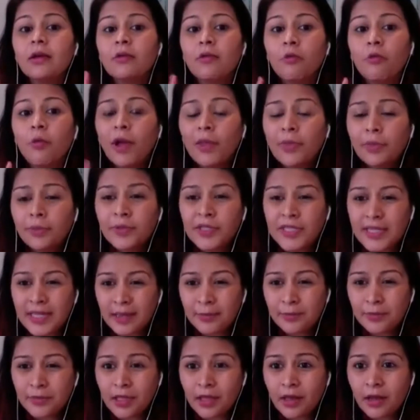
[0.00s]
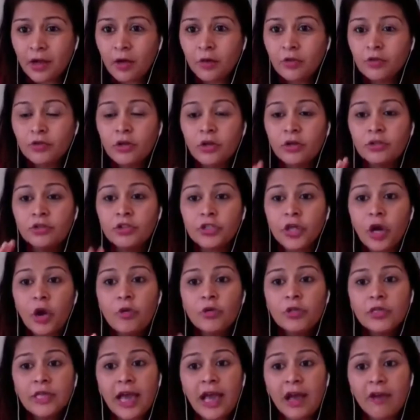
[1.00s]
One tip though,
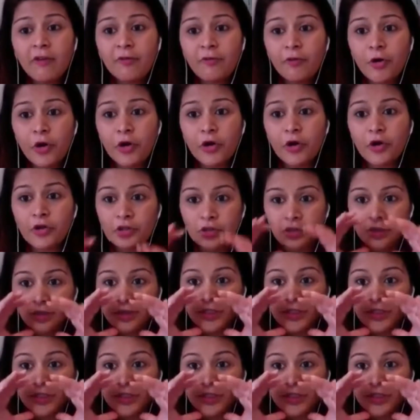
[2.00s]
don't have photos